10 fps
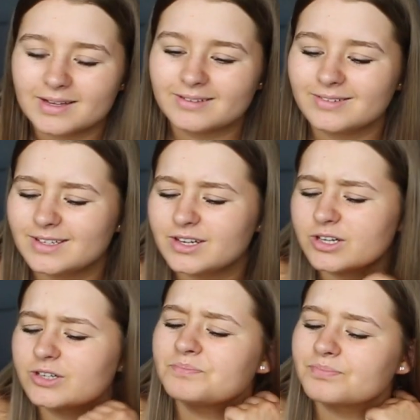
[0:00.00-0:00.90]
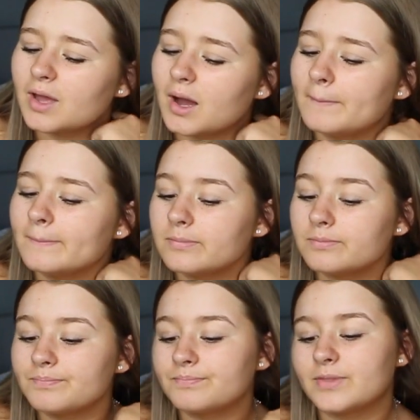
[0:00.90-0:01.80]
I don't really know,
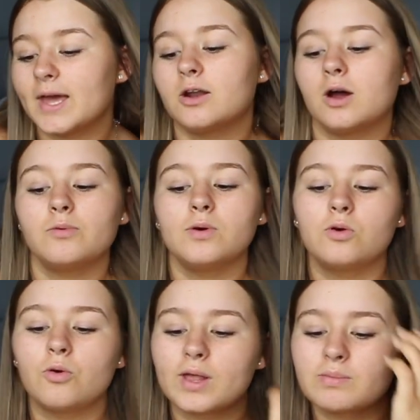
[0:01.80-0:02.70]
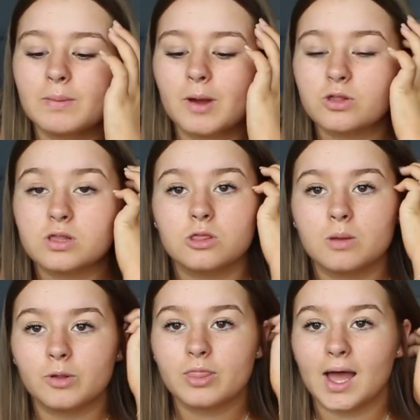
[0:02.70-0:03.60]
then I will always be posting
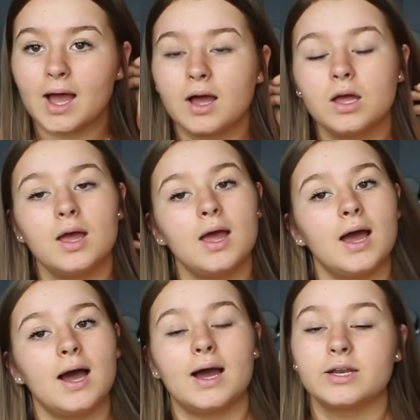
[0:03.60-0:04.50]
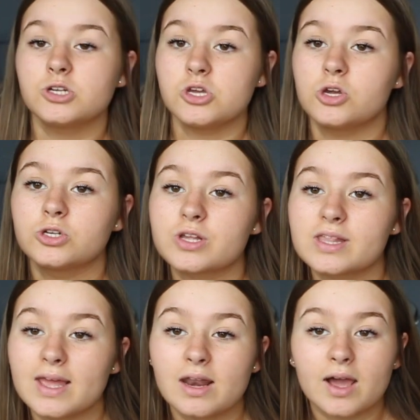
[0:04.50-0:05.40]
them on there. And you can just
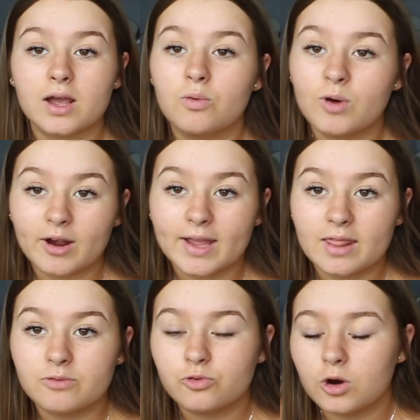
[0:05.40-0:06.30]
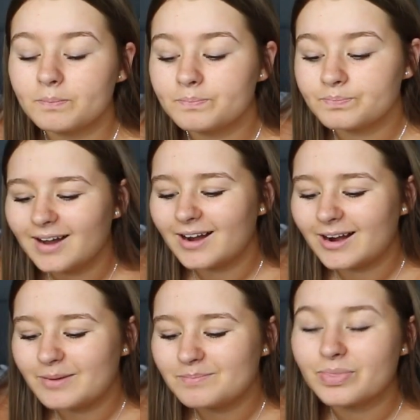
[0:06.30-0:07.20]
see like where I get them from.
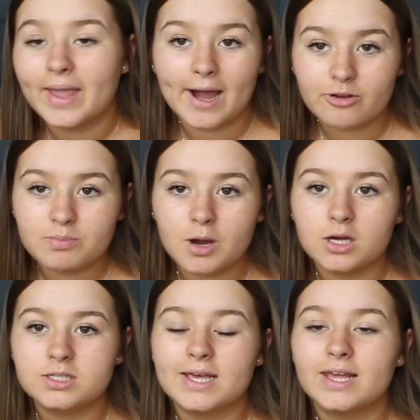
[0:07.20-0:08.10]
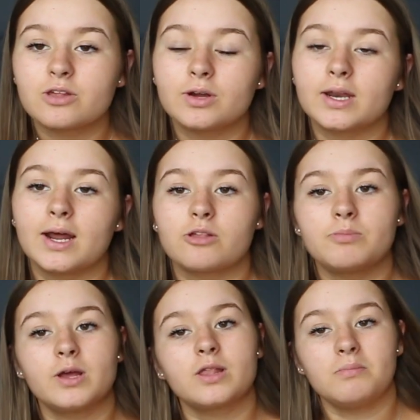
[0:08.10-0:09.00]
House party, so I can house
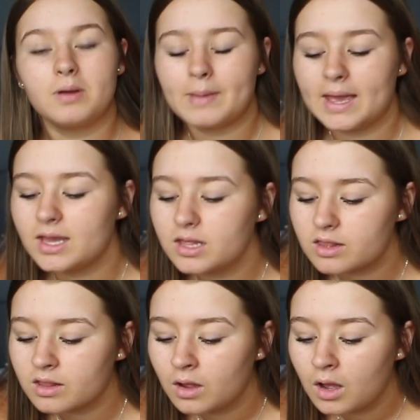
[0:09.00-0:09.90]
party some of my mates.